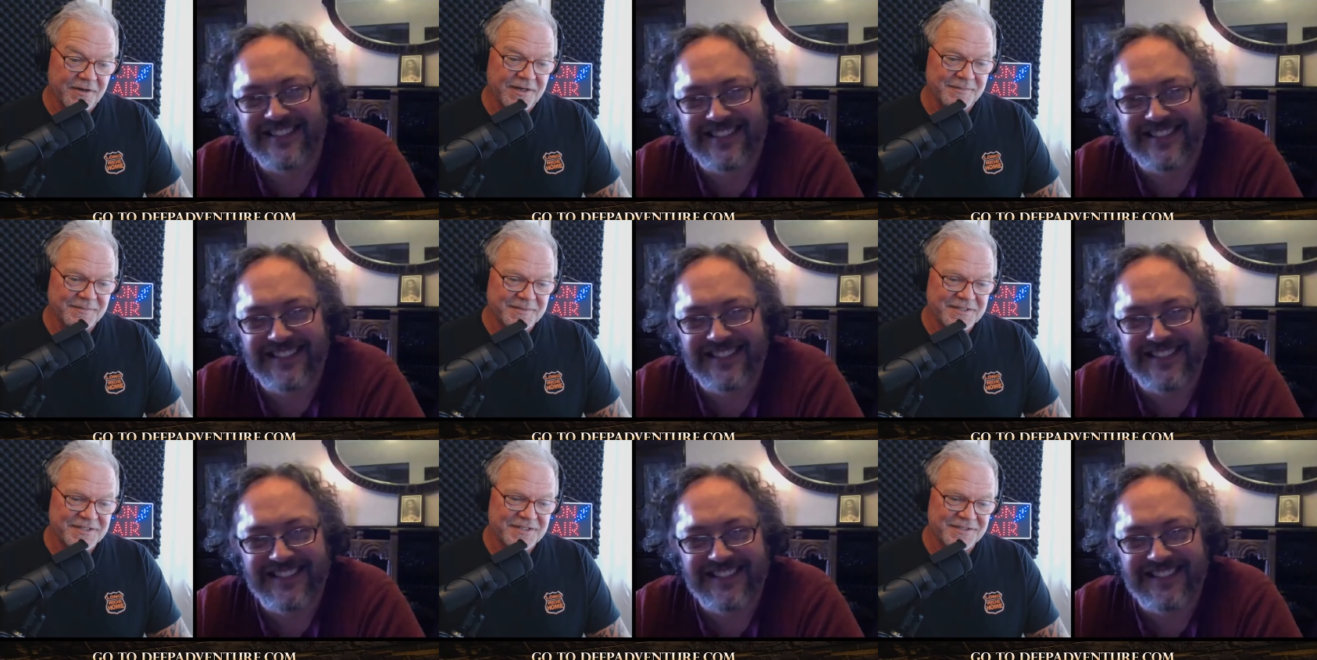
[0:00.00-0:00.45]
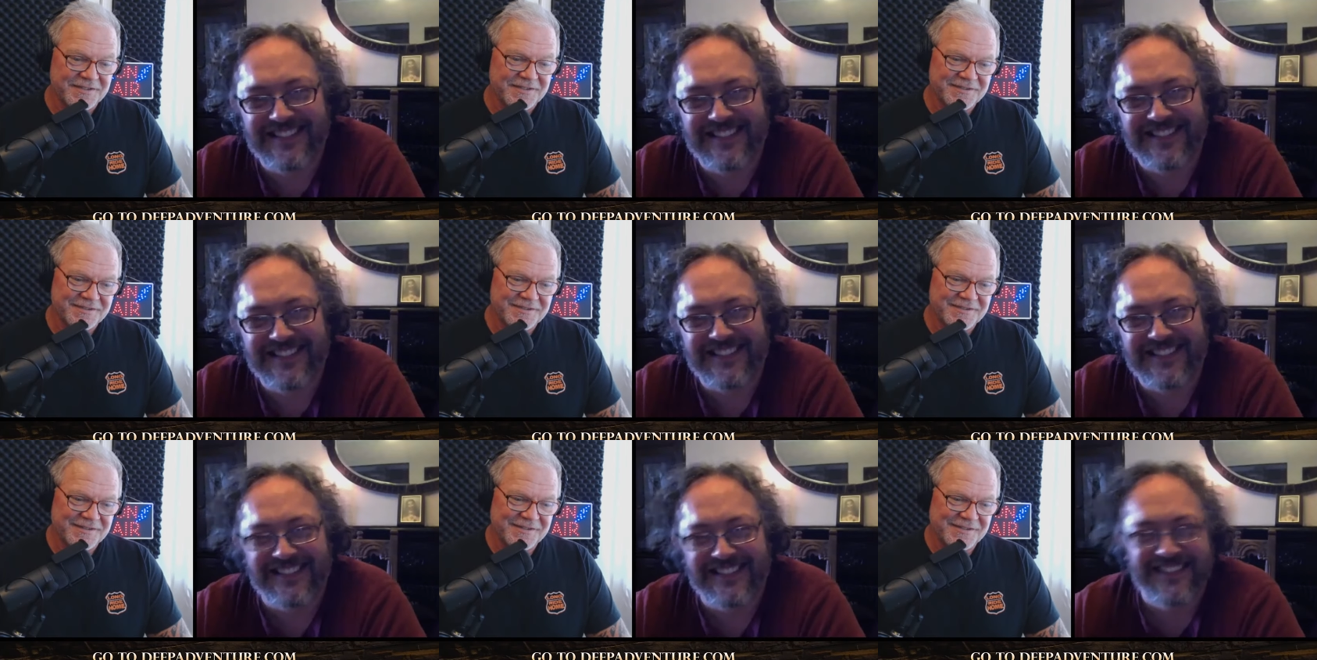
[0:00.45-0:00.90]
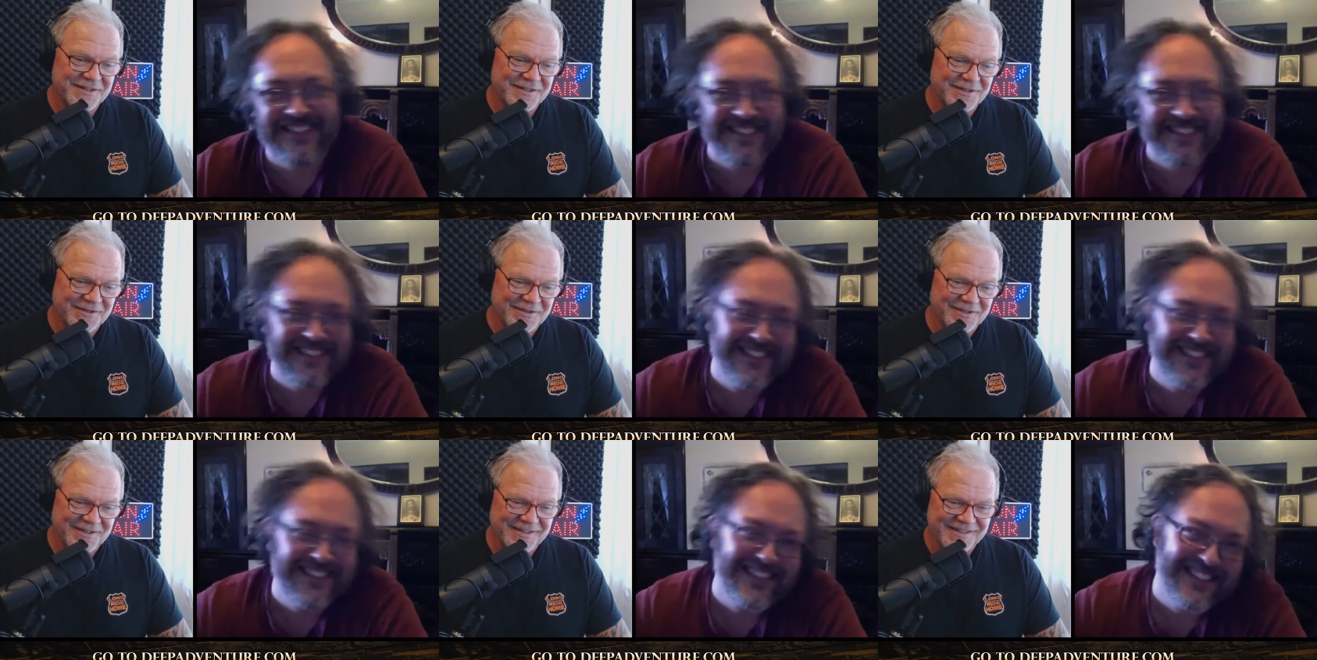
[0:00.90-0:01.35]
Speaker 1: Gibson. You know,
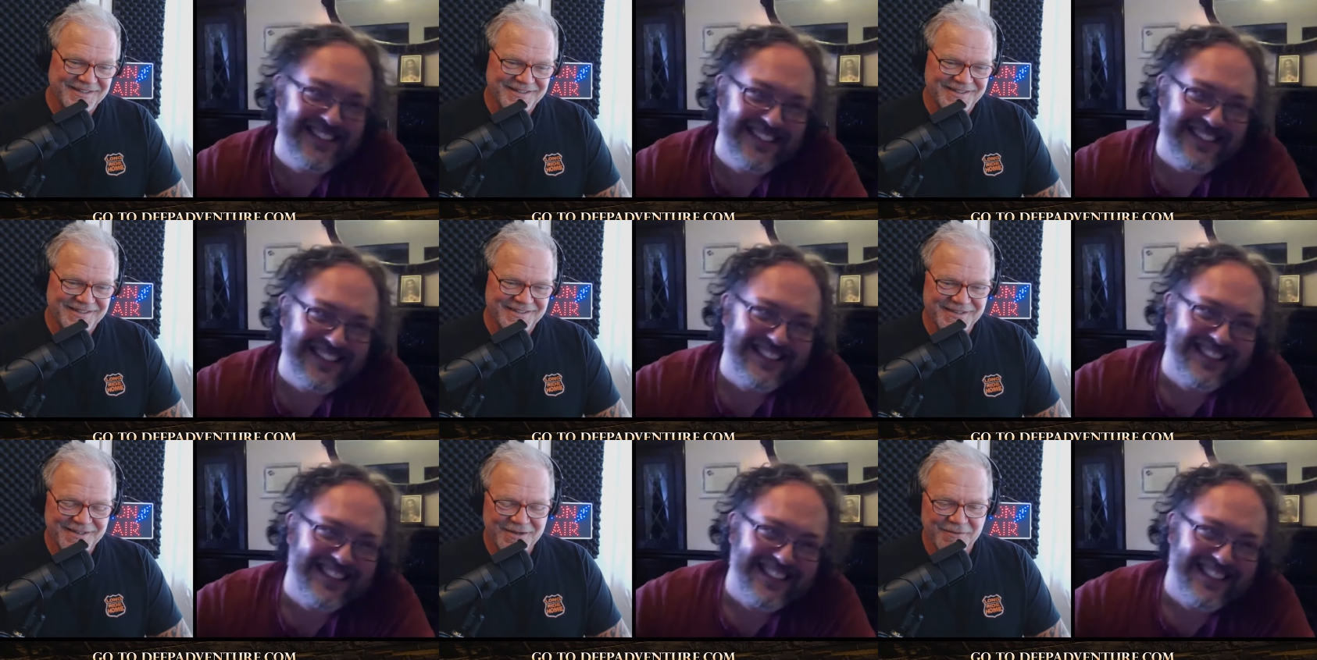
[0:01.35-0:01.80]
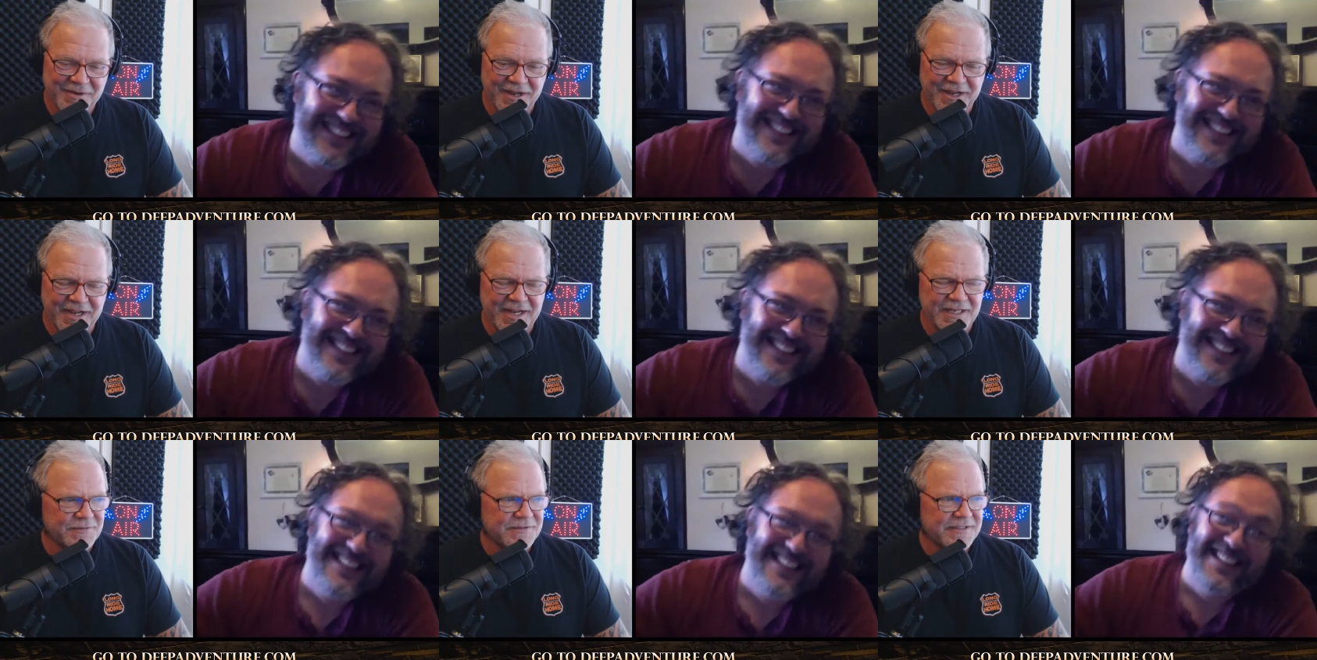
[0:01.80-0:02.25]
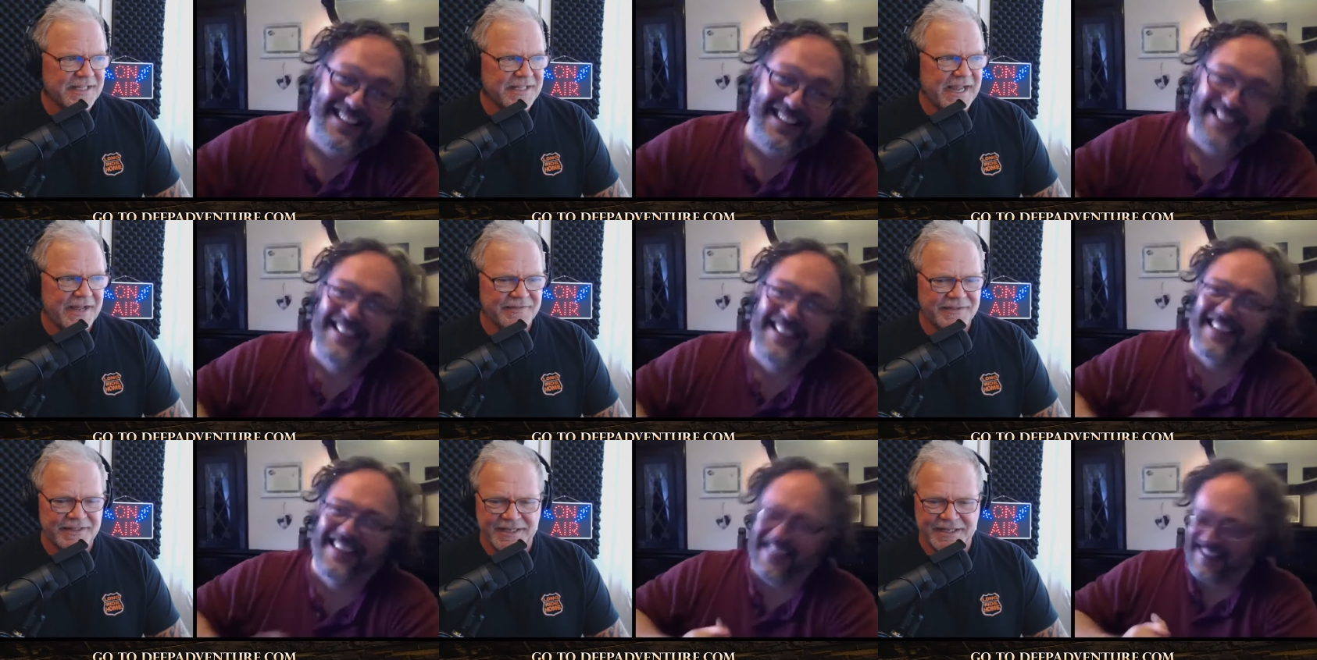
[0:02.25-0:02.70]
the, I guess it was the
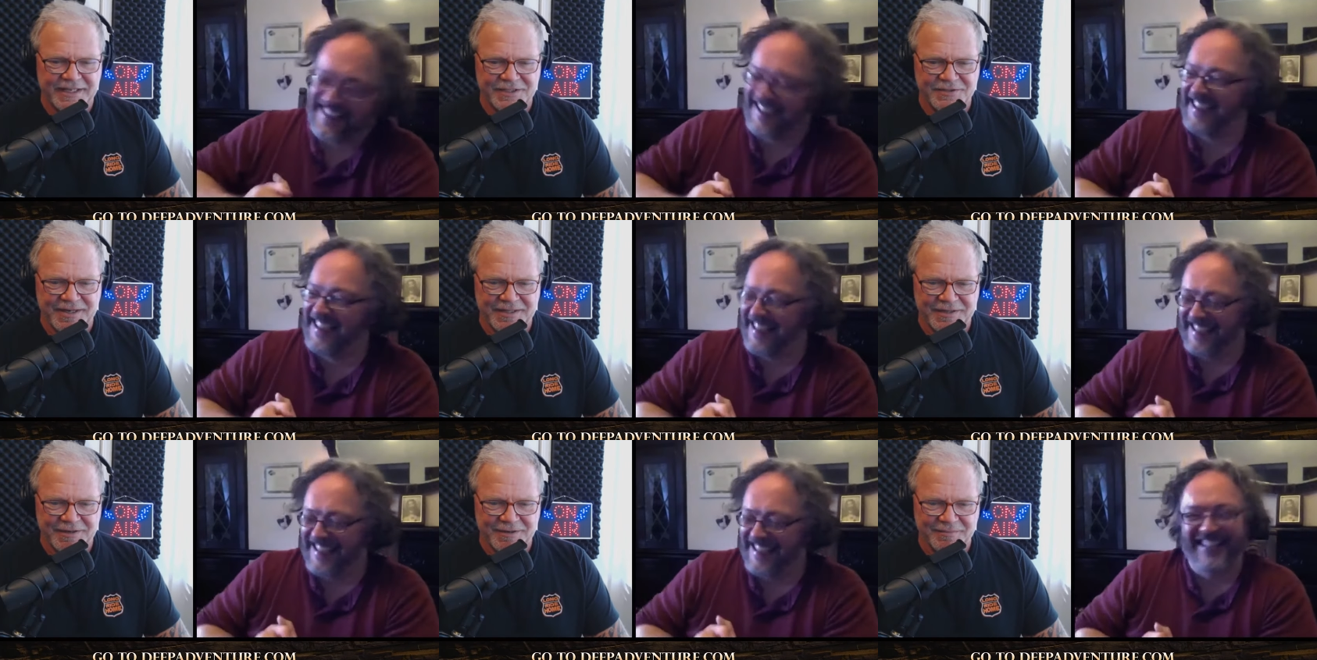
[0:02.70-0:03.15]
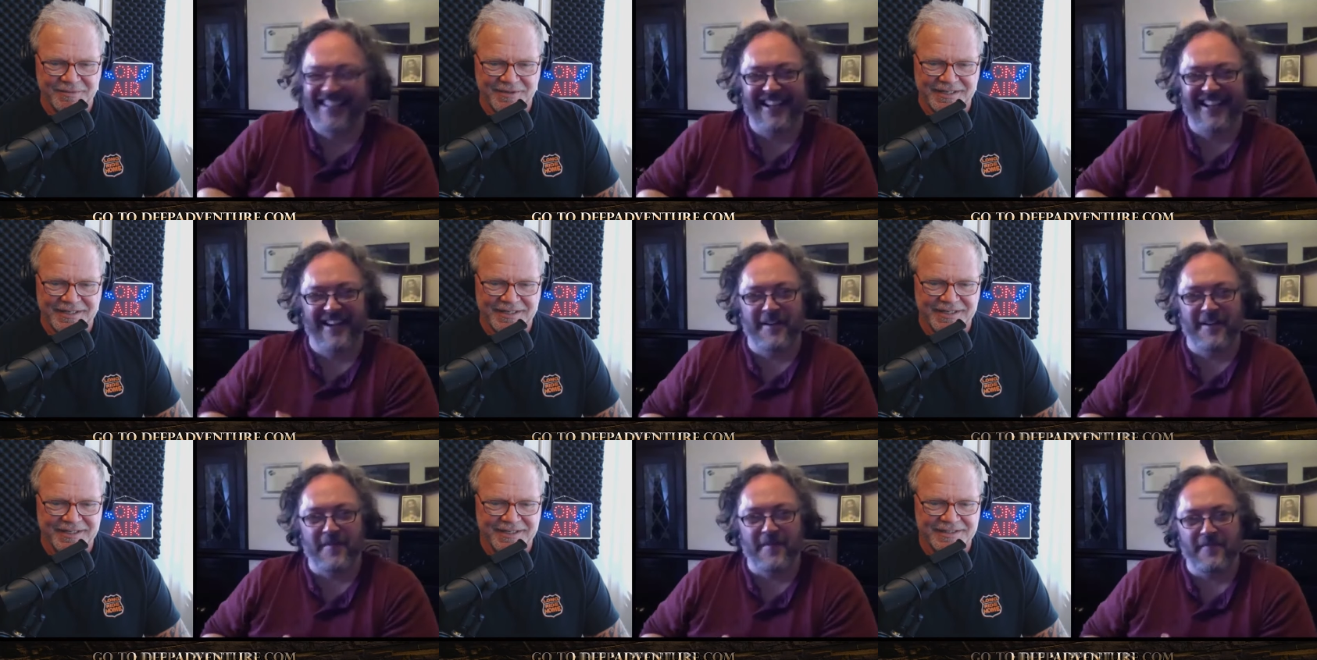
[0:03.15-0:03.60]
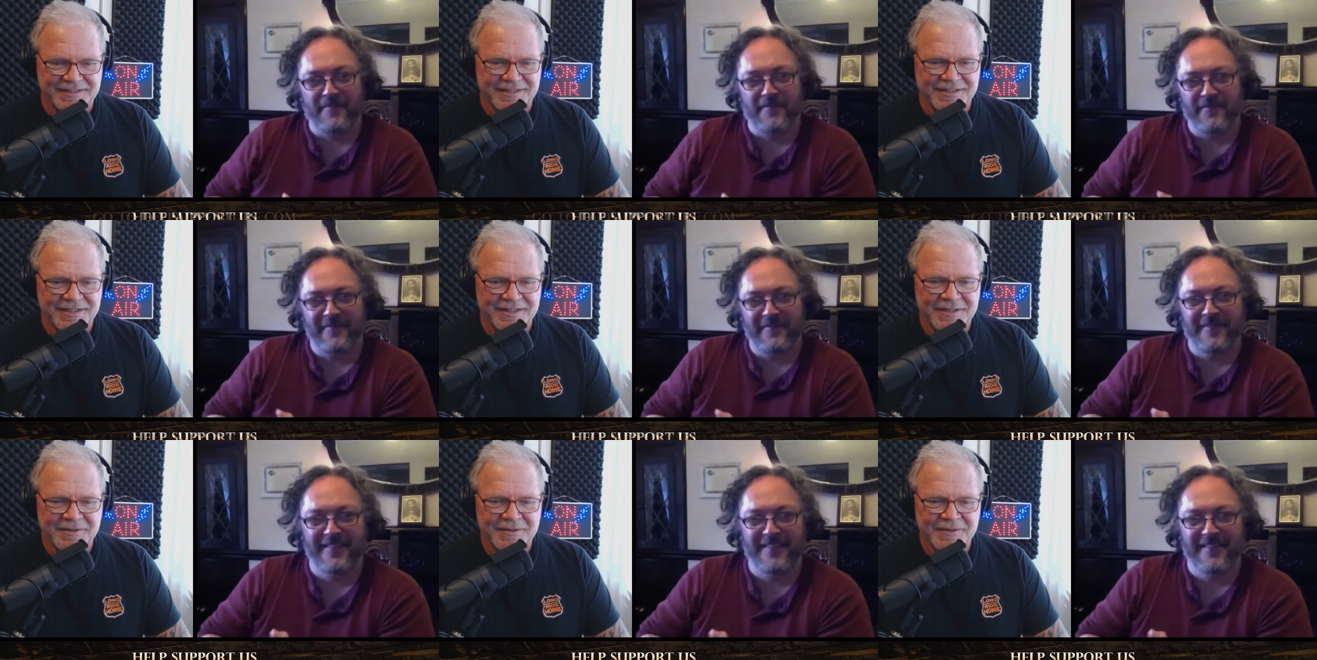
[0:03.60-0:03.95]
Athletics, right? They were playing against.